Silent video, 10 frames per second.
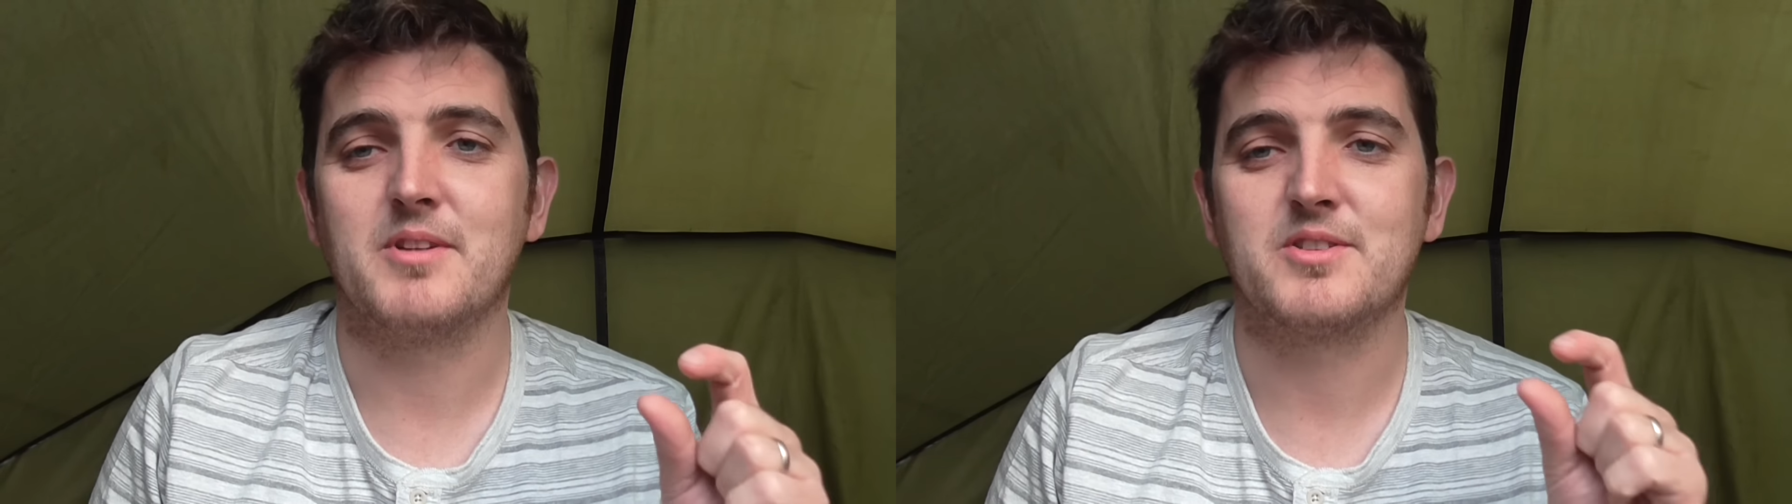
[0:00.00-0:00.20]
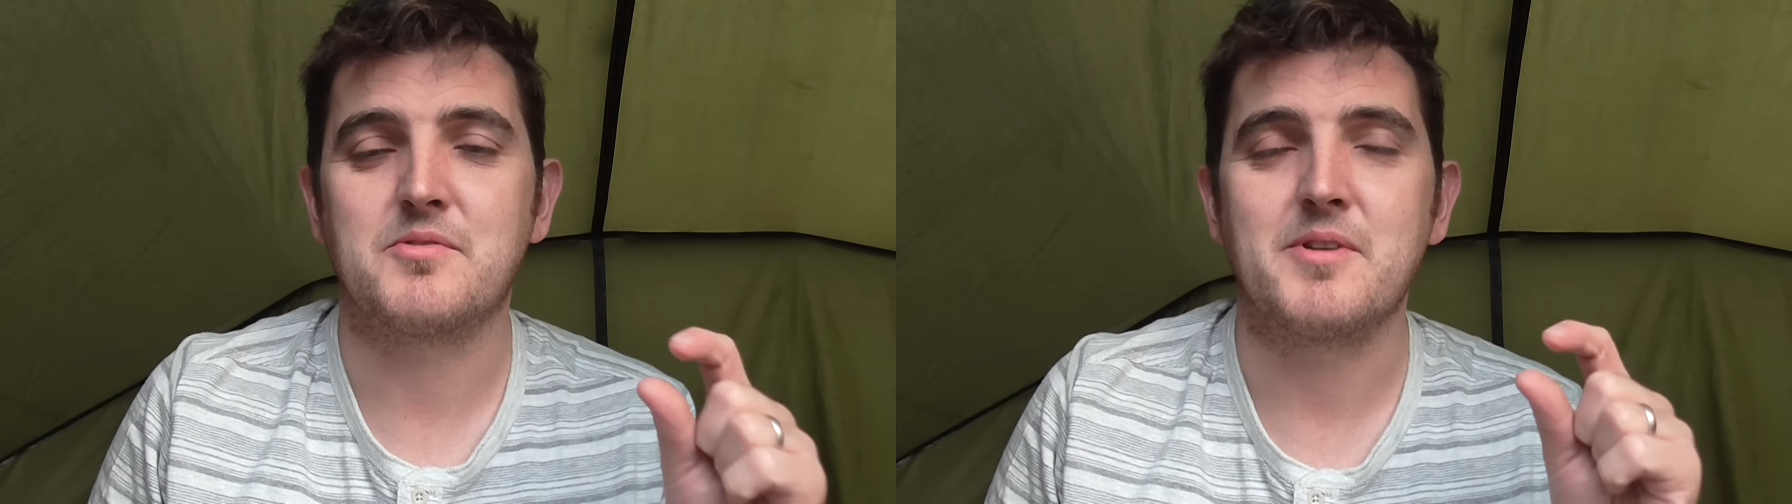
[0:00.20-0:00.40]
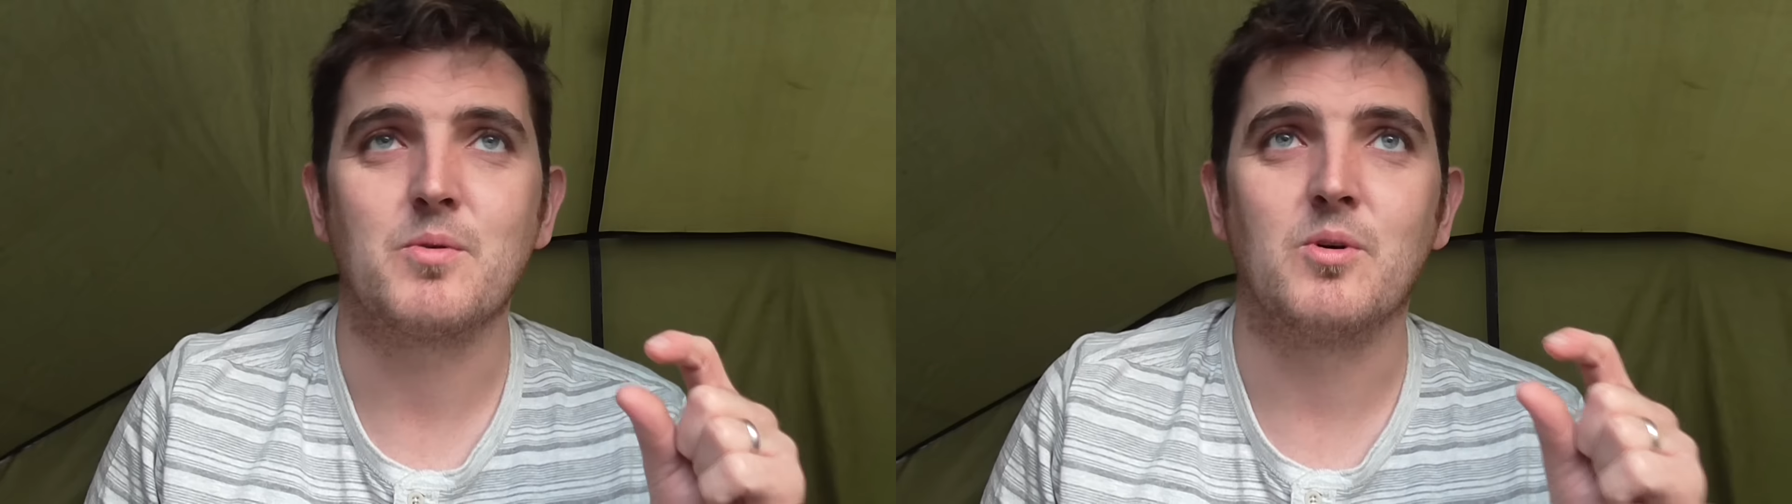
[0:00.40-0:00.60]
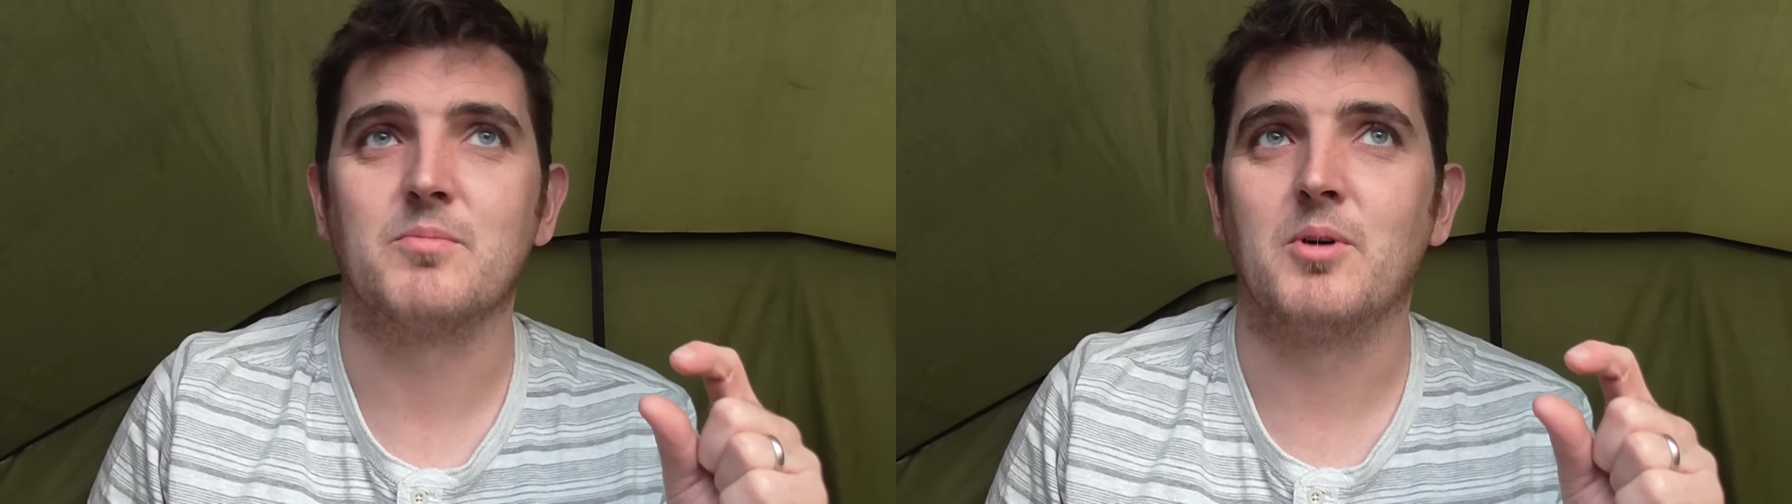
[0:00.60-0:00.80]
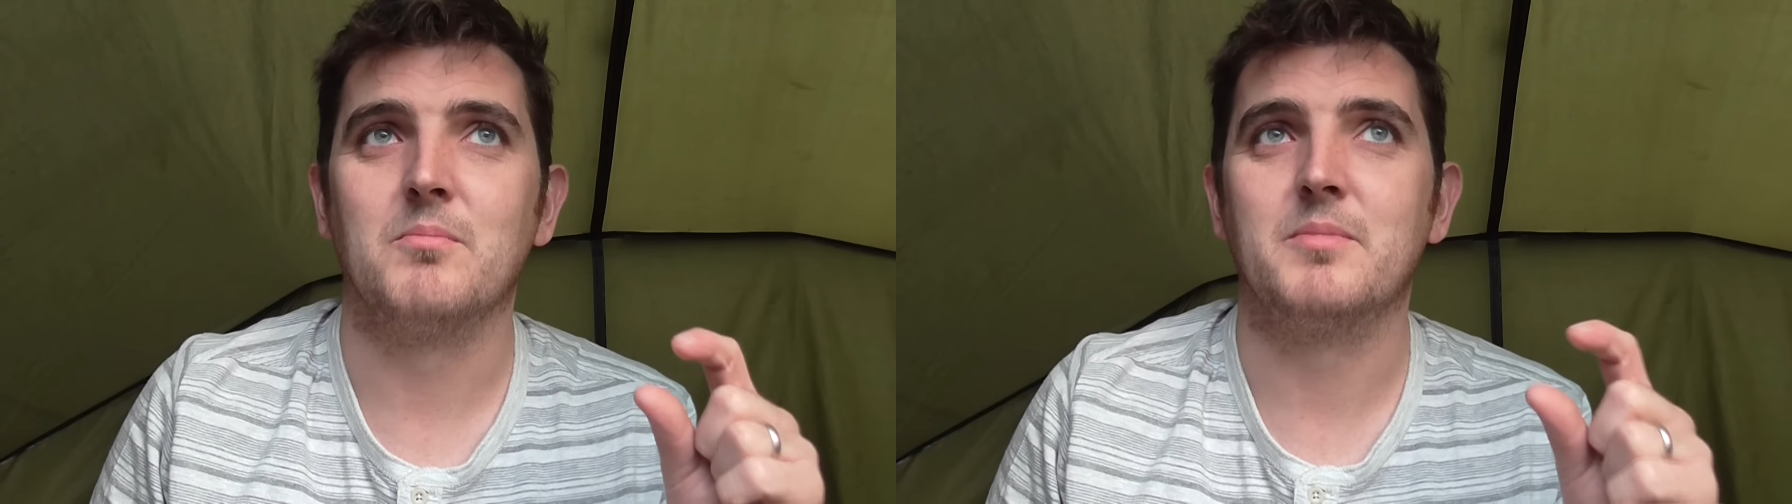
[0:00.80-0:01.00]
it's
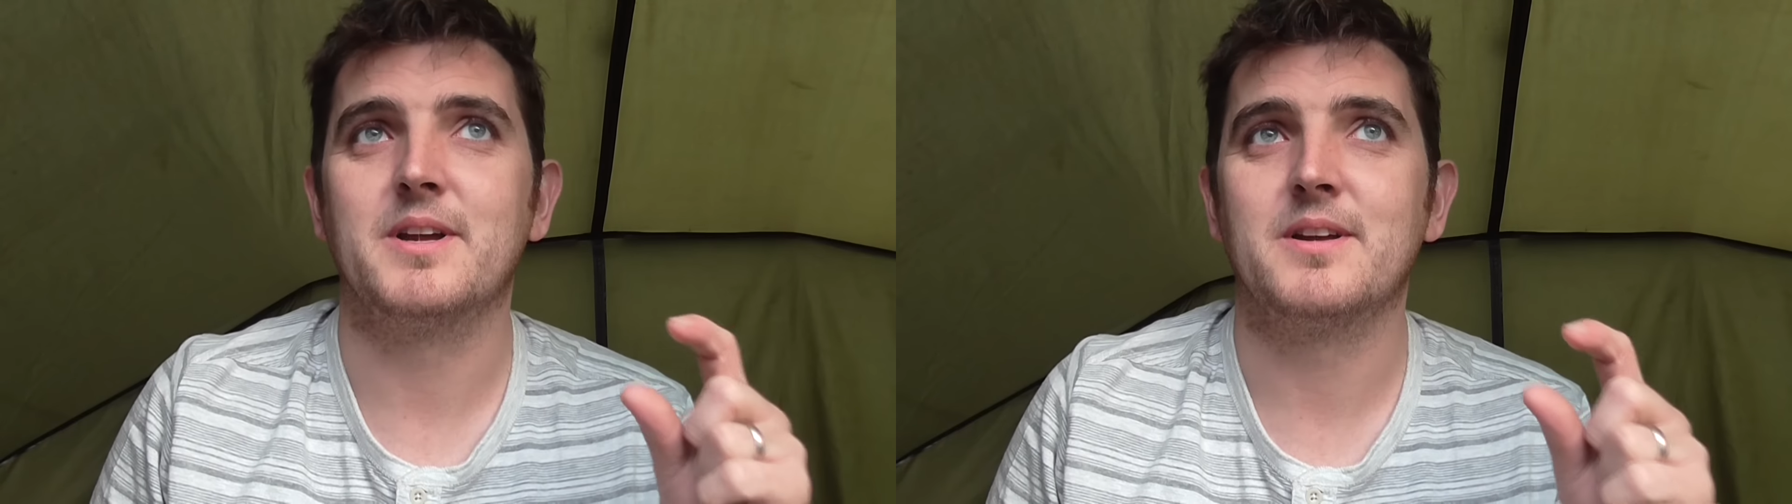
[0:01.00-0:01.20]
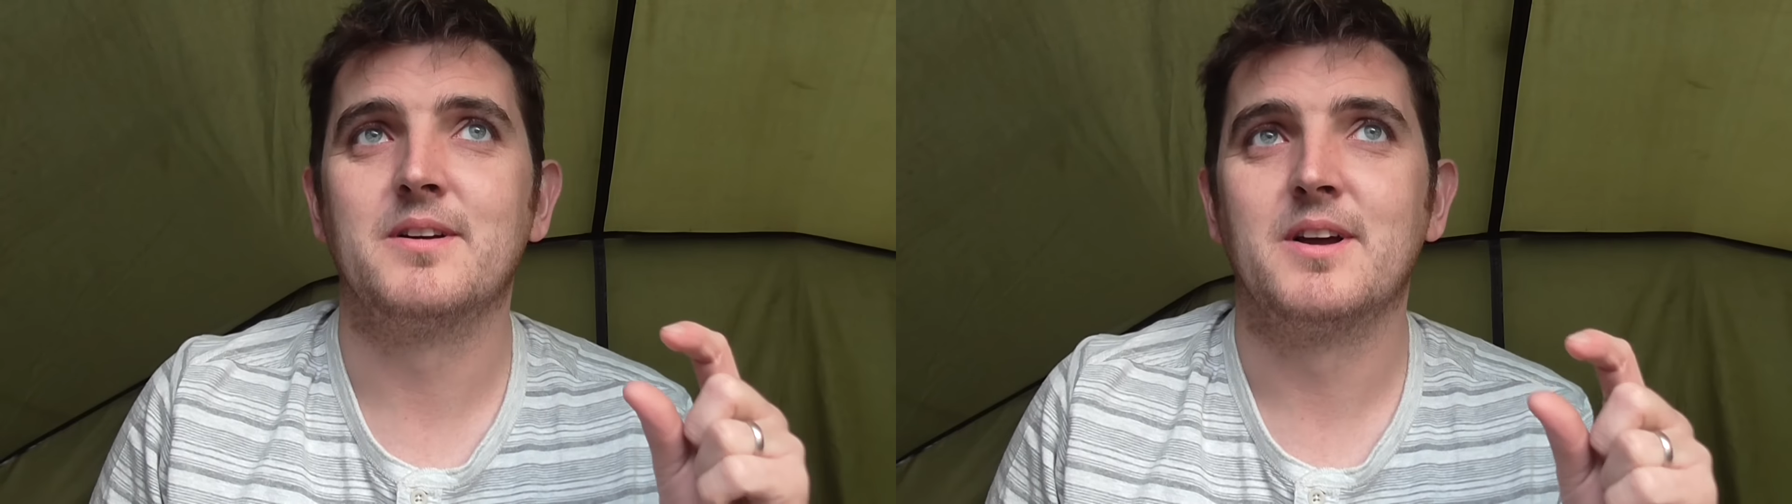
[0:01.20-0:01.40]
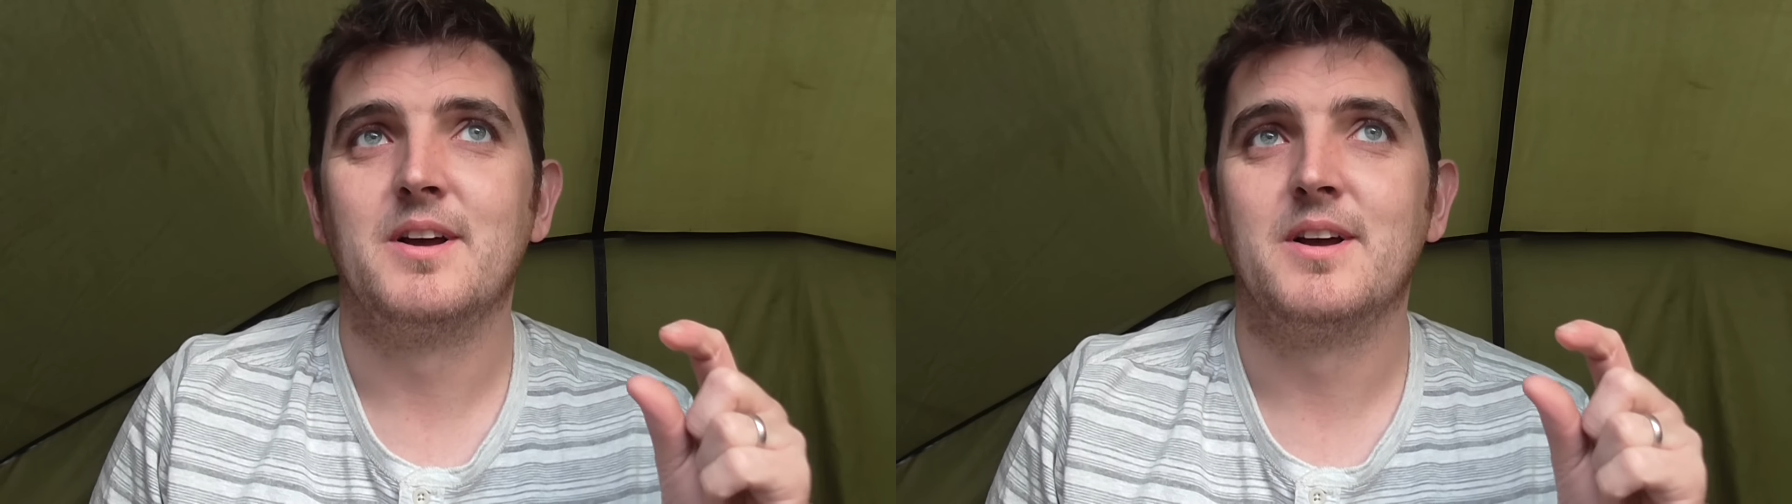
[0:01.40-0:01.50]
3/4 bottom bait